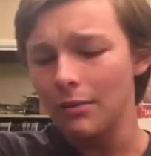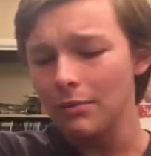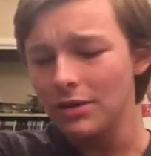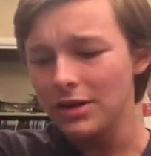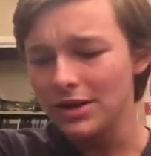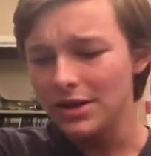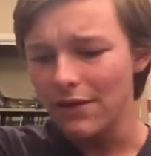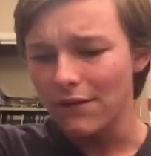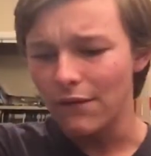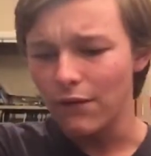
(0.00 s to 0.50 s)

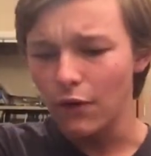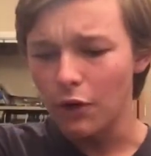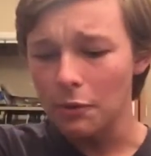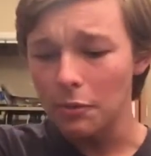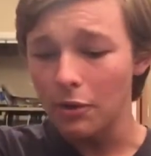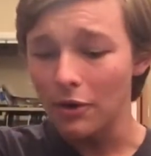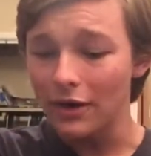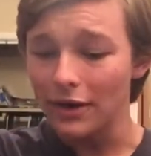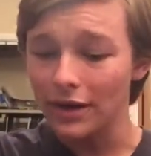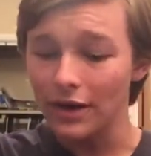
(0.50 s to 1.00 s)
He said he's a
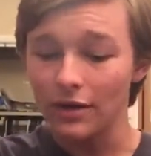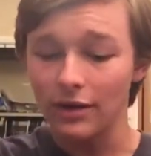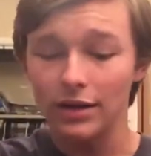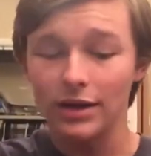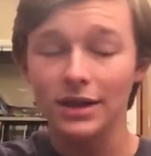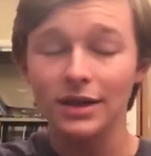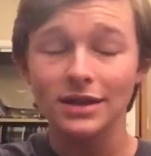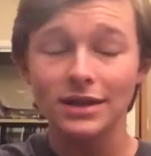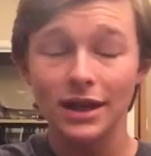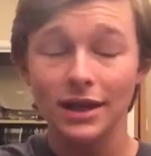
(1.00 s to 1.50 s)

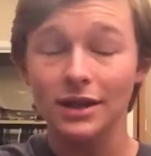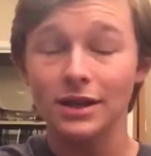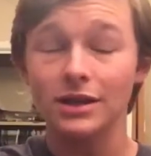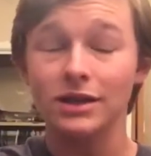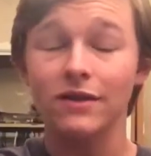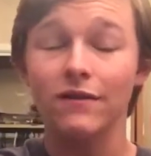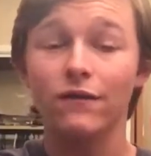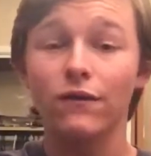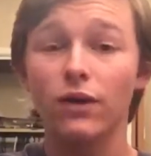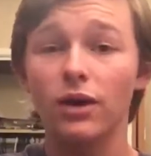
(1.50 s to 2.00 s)

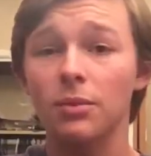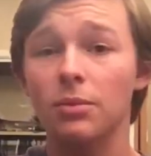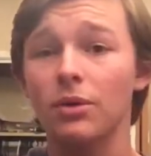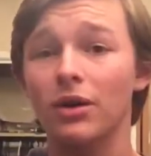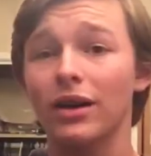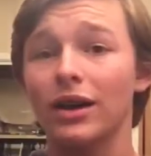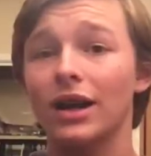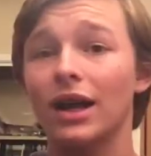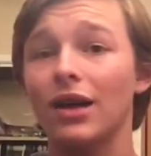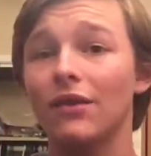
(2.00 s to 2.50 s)

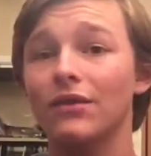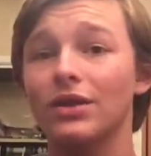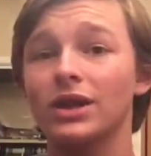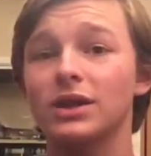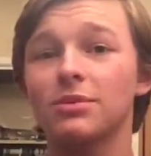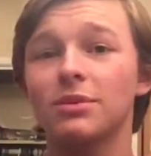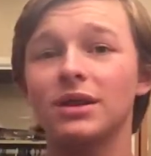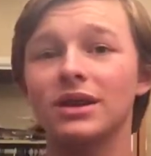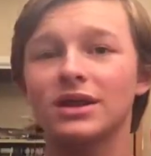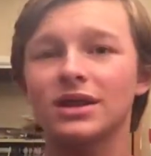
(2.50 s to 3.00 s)
4-point
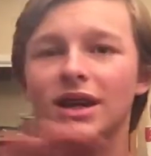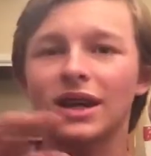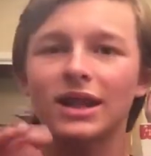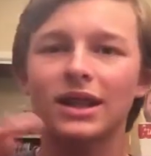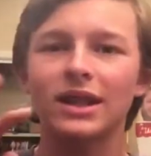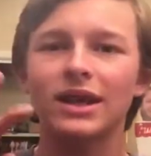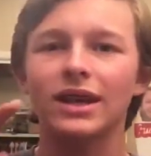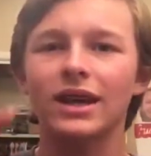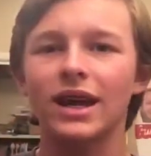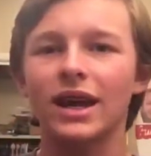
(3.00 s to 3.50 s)
Calvinist, but he's kind
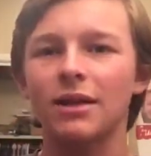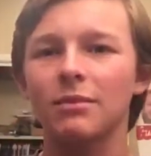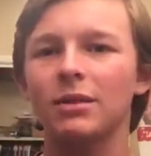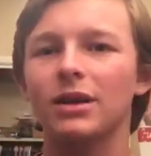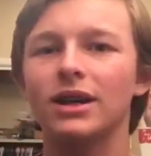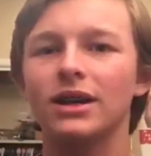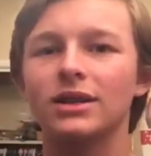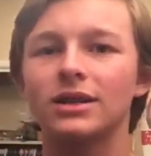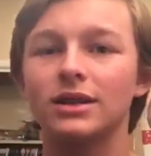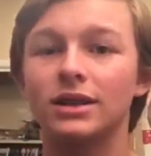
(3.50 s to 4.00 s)
of like,
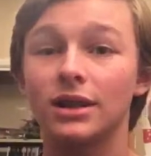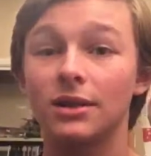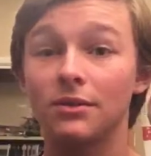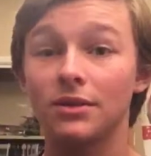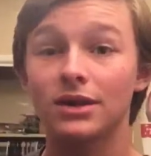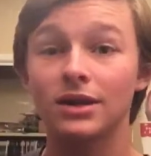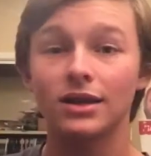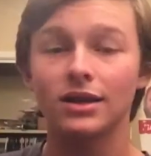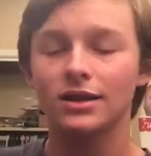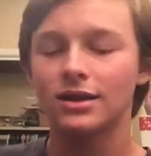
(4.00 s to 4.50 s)
because, you know,
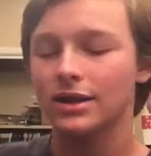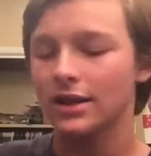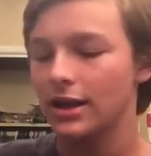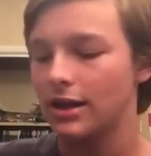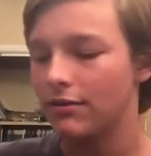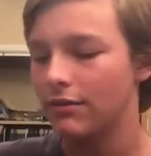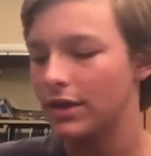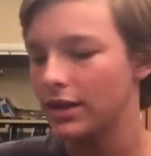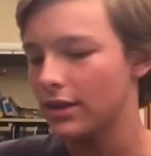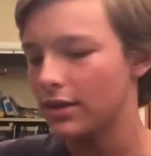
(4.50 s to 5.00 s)
it's
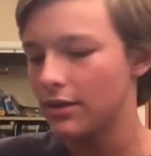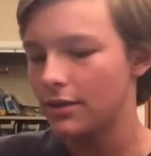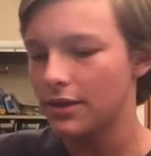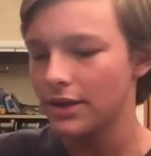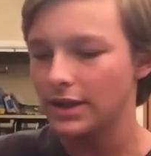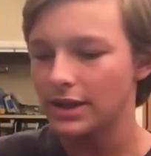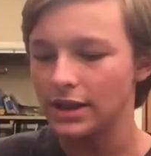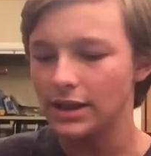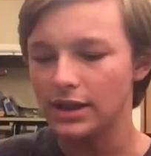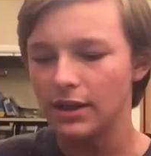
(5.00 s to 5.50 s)
kind of a
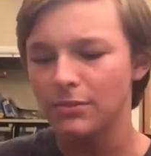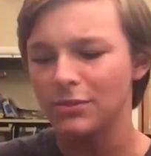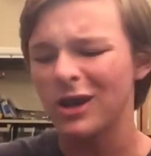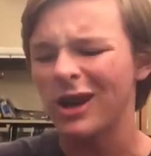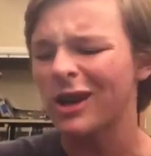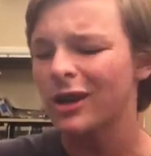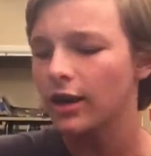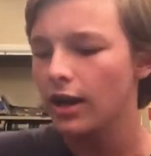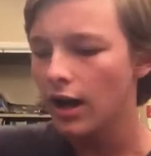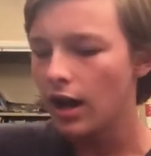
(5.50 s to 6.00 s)
crazy
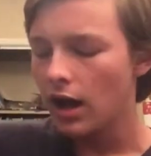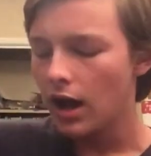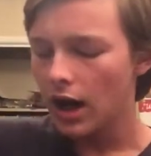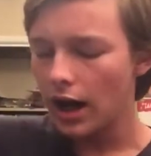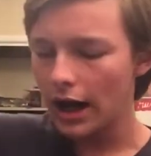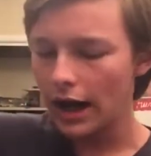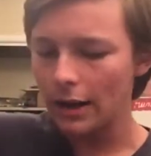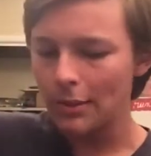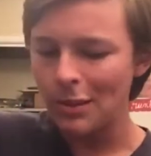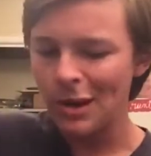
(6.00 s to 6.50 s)
subject.
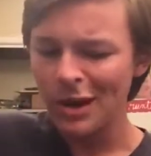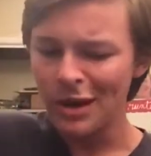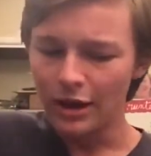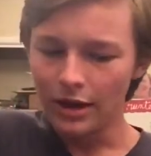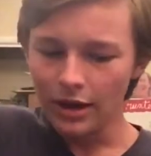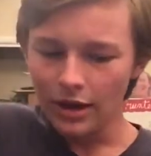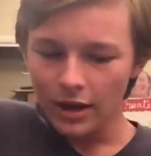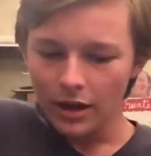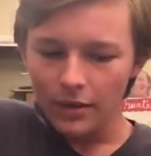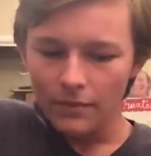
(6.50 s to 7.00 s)
And
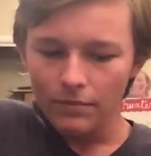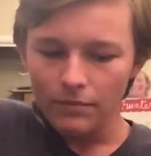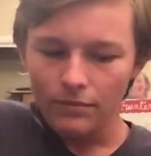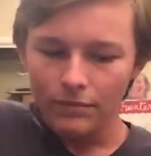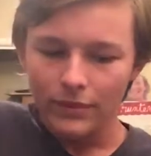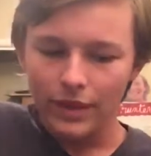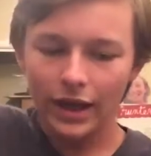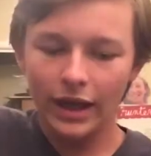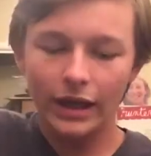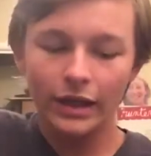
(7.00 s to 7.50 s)

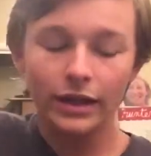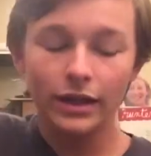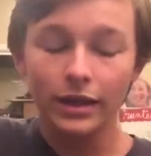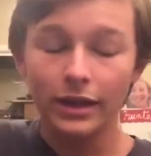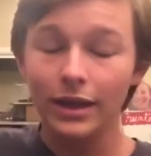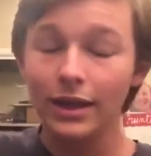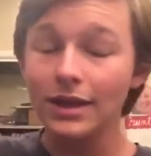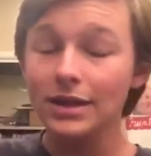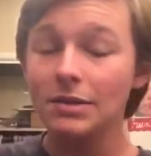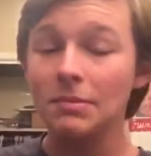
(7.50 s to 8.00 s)

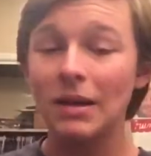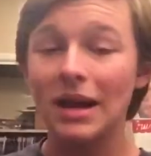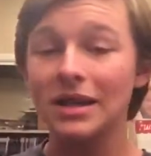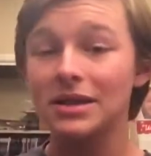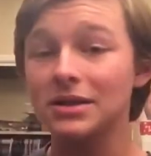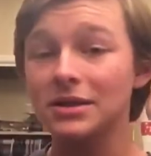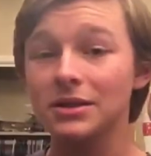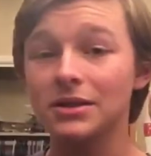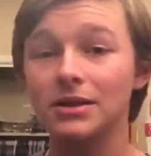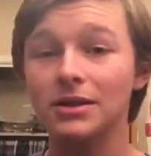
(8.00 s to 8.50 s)
he has a
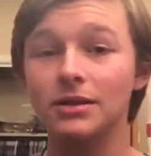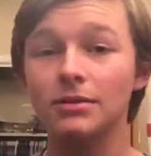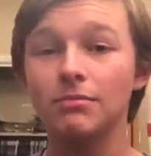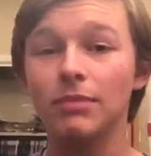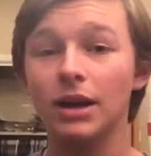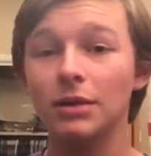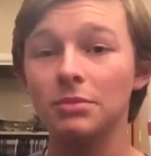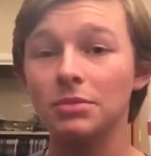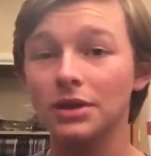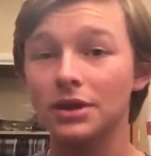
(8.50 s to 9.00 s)
master's
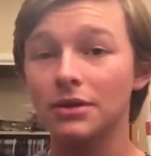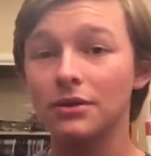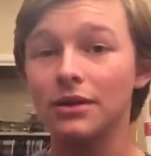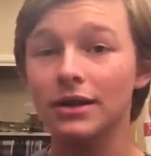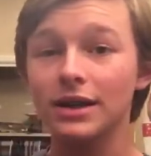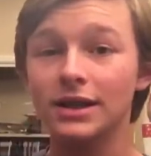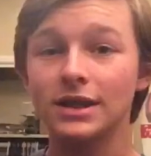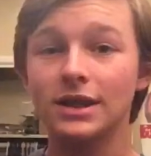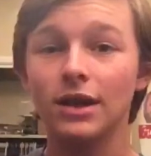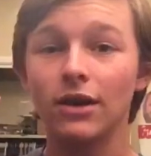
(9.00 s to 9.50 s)
Bible
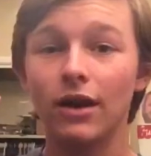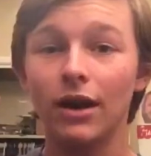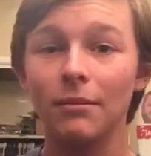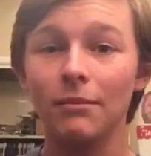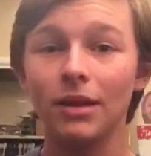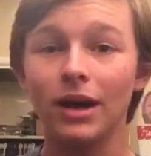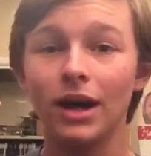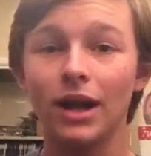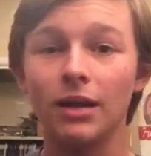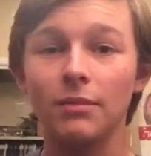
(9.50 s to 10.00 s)
degree, so I'm
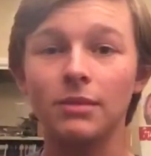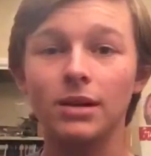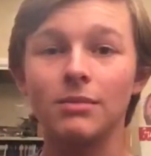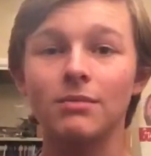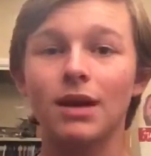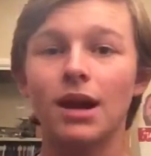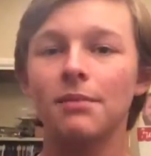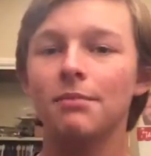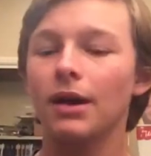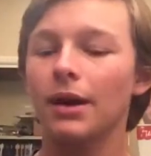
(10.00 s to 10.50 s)
not, I mean,
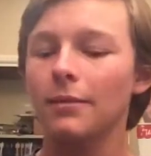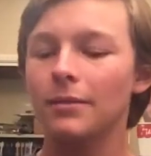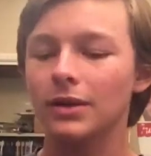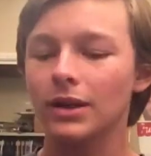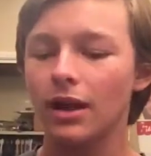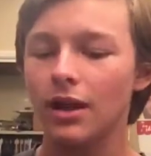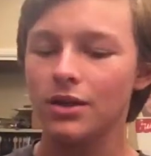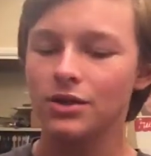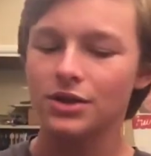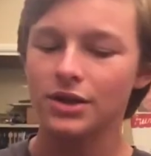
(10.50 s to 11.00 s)
my Bible
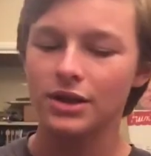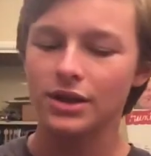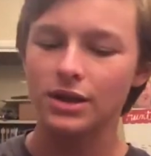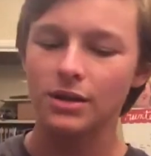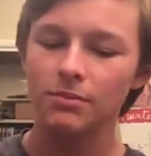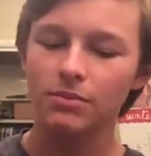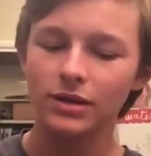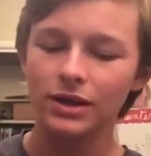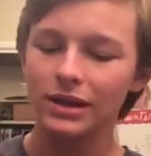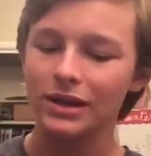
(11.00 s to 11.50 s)
knowledge is
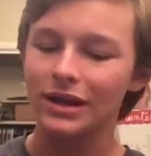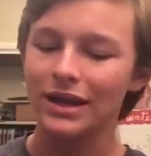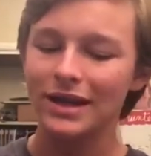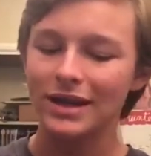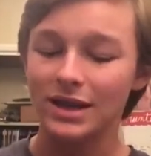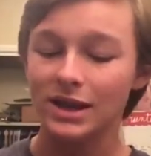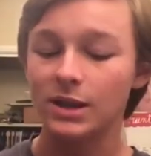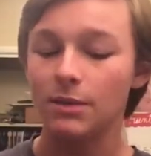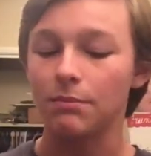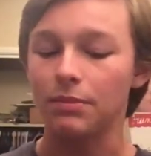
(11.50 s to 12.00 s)
completely
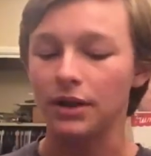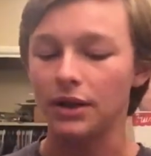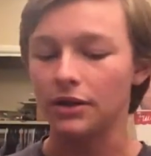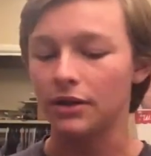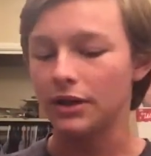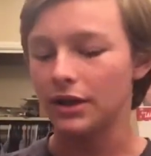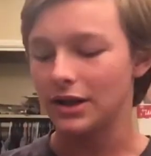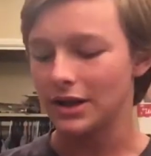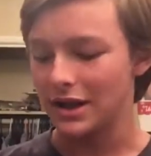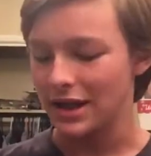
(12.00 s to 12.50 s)

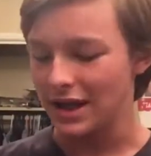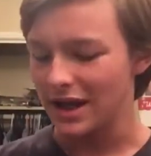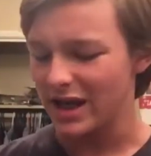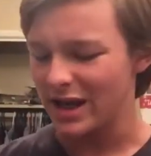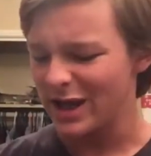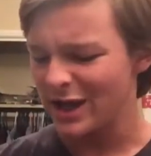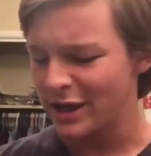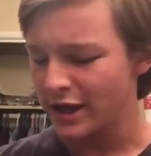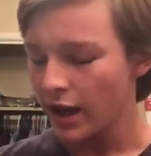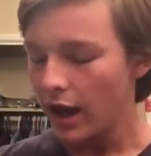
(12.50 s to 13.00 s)
insuperior to
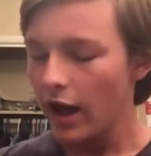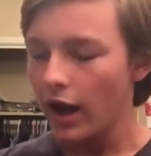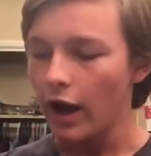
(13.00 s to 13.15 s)
his.